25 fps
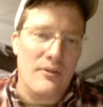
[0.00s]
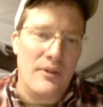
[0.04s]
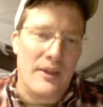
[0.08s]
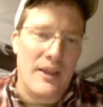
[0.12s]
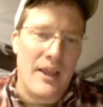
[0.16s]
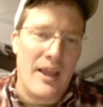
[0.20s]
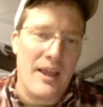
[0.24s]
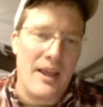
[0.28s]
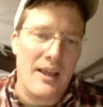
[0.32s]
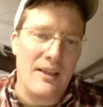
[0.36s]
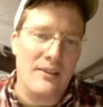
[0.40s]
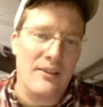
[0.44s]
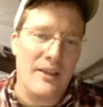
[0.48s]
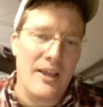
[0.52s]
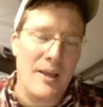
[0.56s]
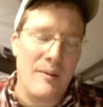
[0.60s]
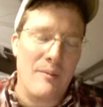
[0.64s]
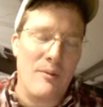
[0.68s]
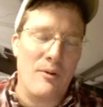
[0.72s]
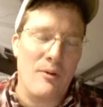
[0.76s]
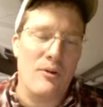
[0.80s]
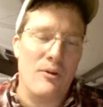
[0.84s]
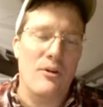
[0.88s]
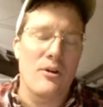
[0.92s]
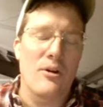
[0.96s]
the can
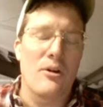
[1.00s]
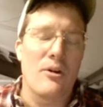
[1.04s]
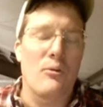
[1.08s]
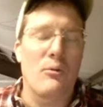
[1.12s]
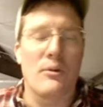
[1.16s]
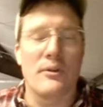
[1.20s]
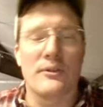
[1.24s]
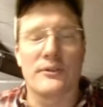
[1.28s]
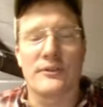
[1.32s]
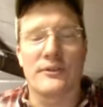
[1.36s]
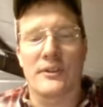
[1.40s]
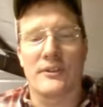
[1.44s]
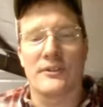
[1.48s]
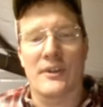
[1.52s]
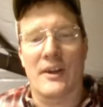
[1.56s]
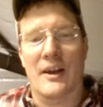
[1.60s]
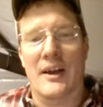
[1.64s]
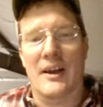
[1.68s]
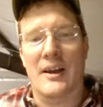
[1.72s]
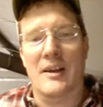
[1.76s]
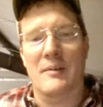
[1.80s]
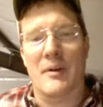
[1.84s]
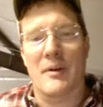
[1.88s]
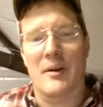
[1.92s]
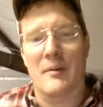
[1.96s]
label, was
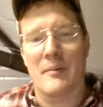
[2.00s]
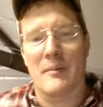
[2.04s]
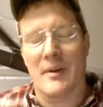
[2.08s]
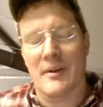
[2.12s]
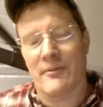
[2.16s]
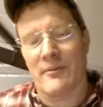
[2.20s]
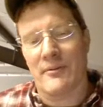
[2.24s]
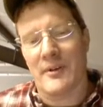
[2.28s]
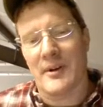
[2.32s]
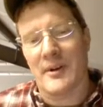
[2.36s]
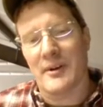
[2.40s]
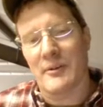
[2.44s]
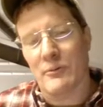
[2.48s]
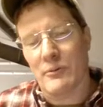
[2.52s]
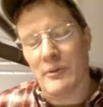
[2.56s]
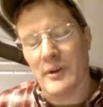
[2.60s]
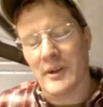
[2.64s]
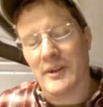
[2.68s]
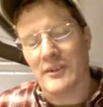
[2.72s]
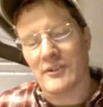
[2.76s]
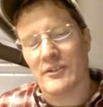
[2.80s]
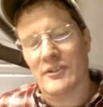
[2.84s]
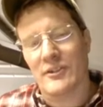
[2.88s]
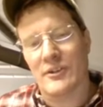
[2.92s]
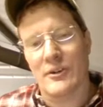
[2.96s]
designed by my friend
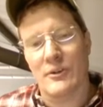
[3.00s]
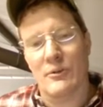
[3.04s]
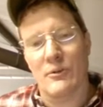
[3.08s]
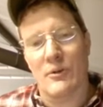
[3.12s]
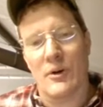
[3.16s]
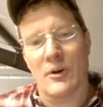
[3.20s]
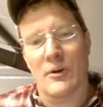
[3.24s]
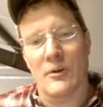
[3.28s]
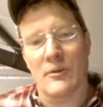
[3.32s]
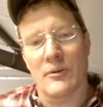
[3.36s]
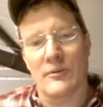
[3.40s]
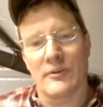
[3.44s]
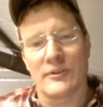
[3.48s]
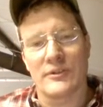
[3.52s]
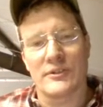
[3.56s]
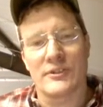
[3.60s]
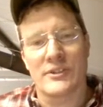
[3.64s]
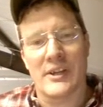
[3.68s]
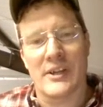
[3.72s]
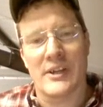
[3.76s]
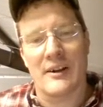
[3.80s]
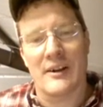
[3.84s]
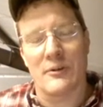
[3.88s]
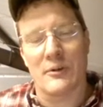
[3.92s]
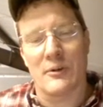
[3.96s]
Rich, who owns
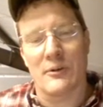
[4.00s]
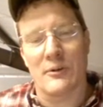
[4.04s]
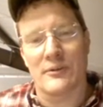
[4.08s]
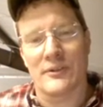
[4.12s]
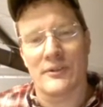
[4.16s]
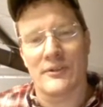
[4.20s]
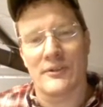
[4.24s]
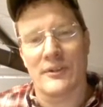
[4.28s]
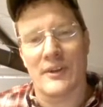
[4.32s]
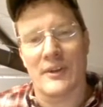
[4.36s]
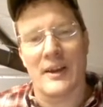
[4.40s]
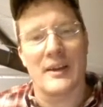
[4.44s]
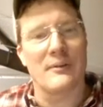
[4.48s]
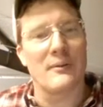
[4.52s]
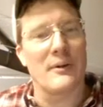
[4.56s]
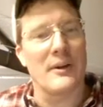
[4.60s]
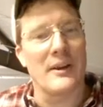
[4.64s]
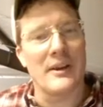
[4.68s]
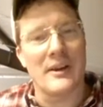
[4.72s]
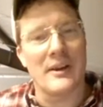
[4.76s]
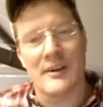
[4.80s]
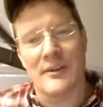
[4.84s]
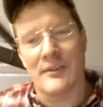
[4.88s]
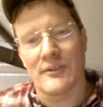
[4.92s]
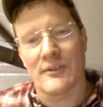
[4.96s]
Shannon Rose Design
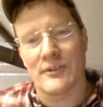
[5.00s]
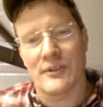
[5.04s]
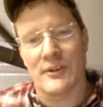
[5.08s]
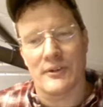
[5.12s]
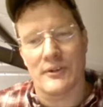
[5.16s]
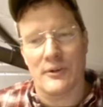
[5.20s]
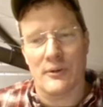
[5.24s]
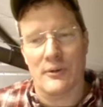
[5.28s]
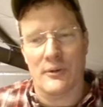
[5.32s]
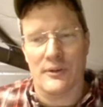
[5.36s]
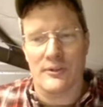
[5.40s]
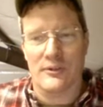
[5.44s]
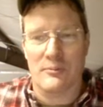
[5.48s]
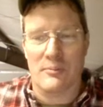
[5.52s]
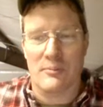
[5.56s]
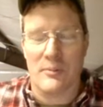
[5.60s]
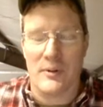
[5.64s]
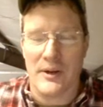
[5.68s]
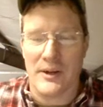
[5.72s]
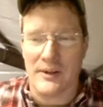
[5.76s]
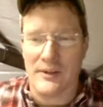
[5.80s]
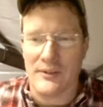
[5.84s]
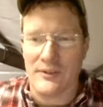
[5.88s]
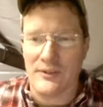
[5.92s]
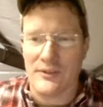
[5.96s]
right here in Saratoga
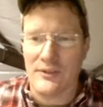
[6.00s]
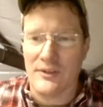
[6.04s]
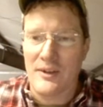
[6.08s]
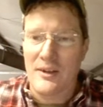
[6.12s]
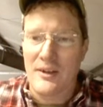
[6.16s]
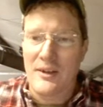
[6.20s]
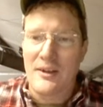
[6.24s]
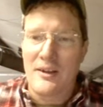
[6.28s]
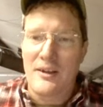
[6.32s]
Springs.